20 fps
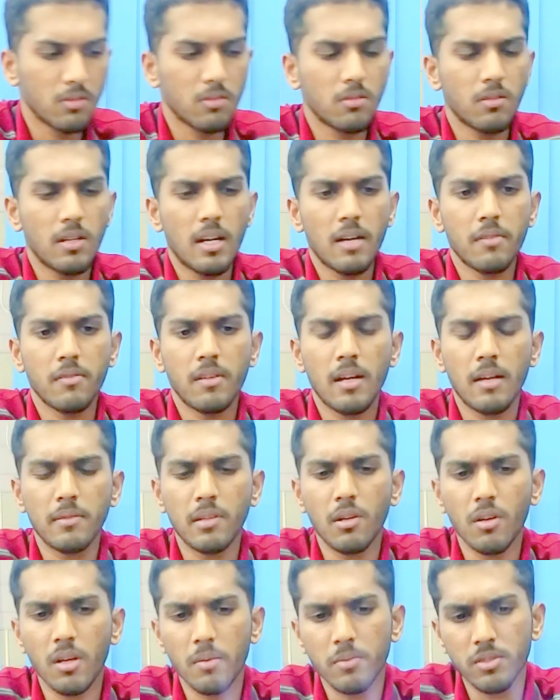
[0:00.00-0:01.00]
So
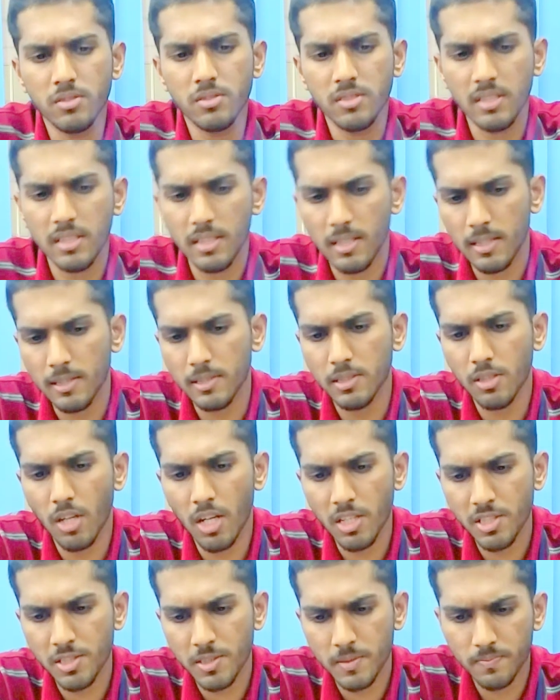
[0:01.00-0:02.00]
now I'm using a
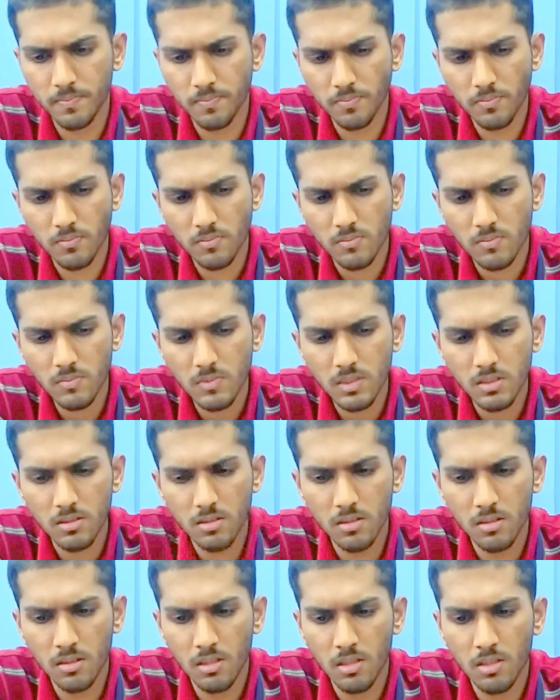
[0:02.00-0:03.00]
torch.
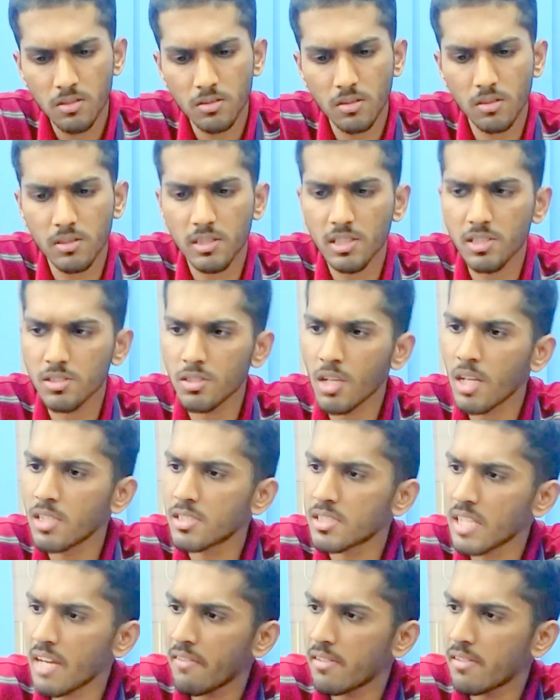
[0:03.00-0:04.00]
So this
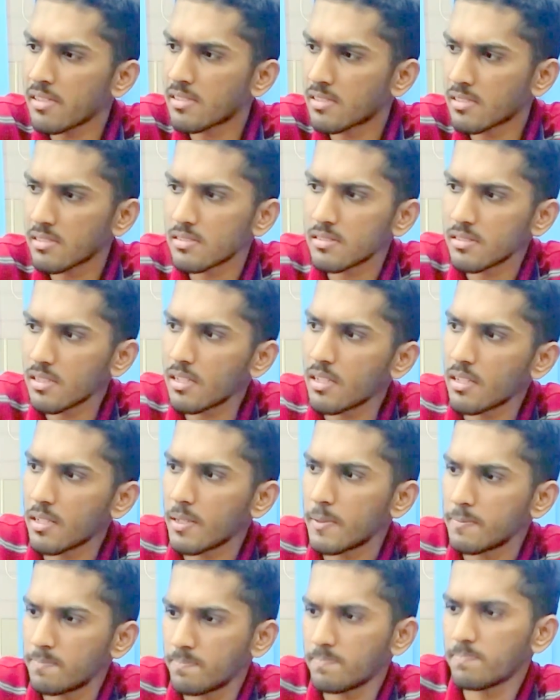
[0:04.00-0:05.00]
torch travels
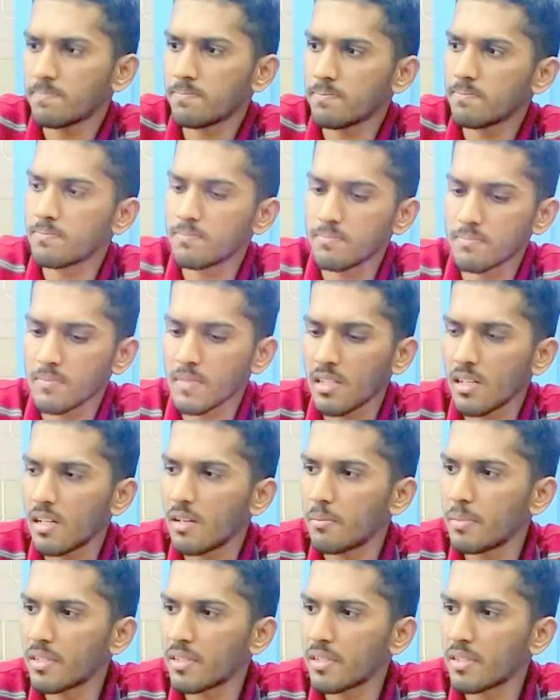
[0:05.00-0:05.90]
a